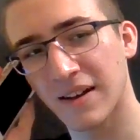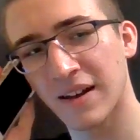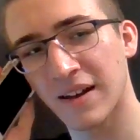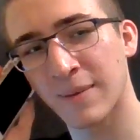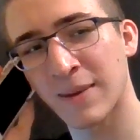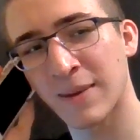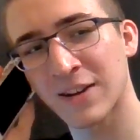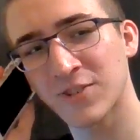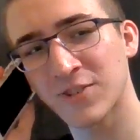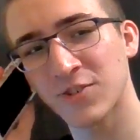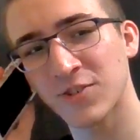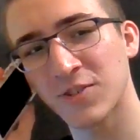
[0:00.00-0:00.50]

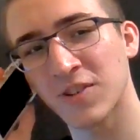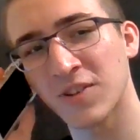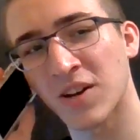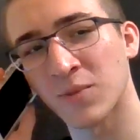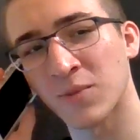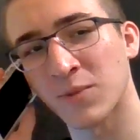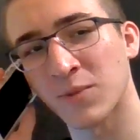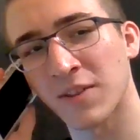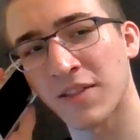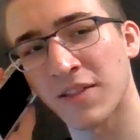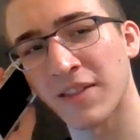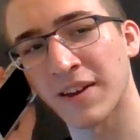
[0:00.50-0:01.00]
I'm actually
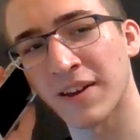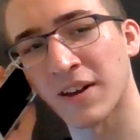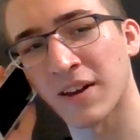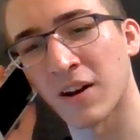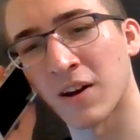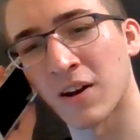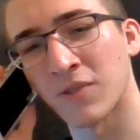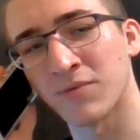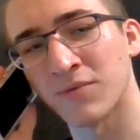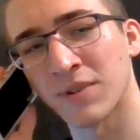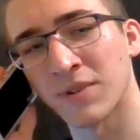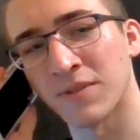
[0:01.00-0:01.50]
on with like
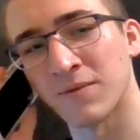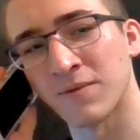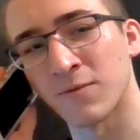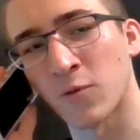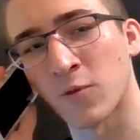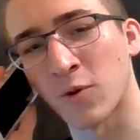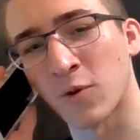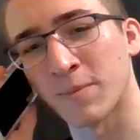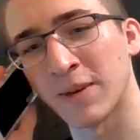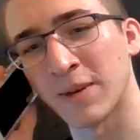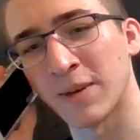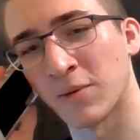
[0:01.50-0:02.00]

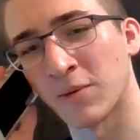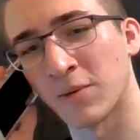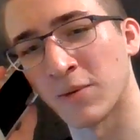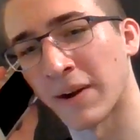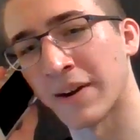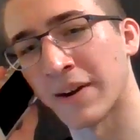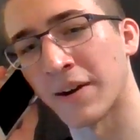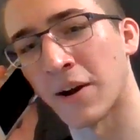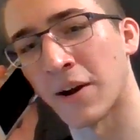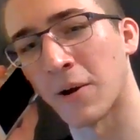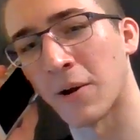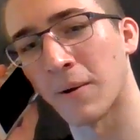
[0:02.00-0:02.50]
104 people
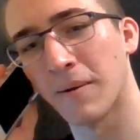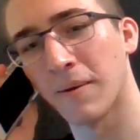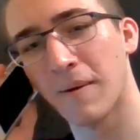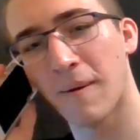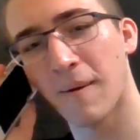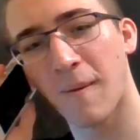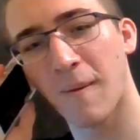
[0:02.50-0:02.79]
right now.